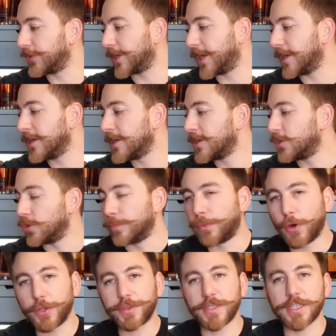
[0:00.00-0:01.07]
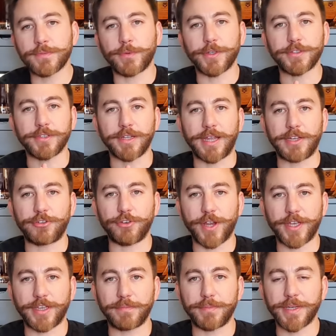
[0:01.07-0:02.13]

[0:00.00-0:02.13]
there who bought this bottle and drank it,